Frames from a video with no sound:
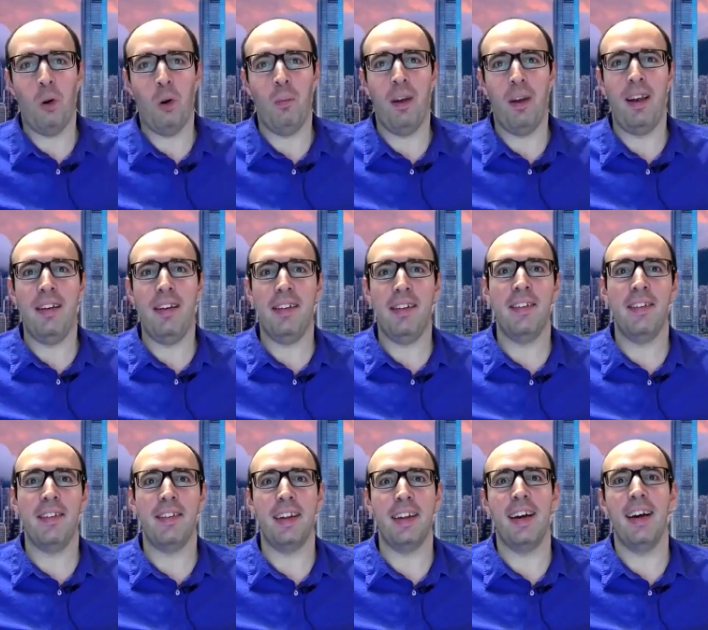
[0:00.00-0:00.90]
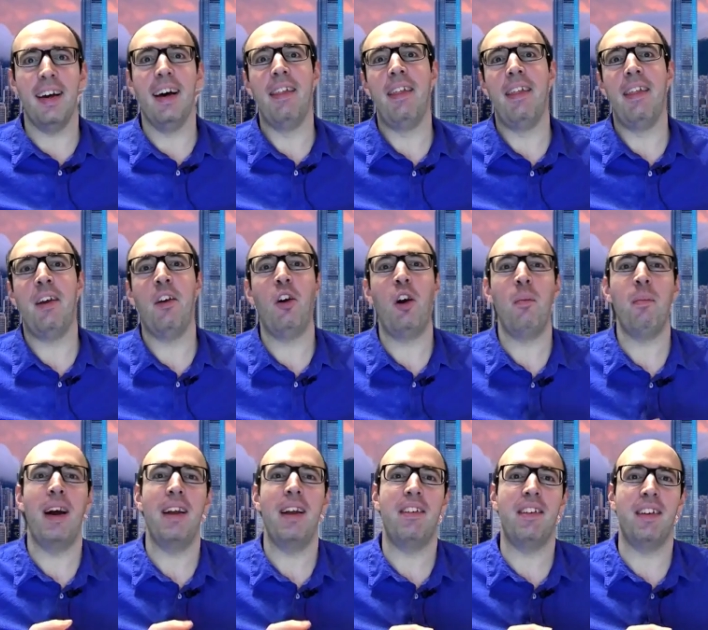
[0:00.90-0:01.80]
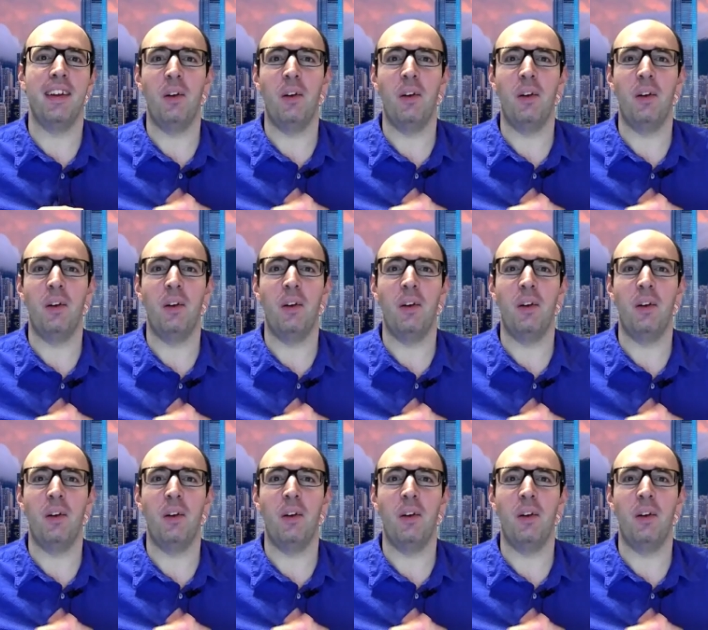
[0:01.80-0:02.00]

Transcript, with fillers: all my listeners, uh, thank you very much uh,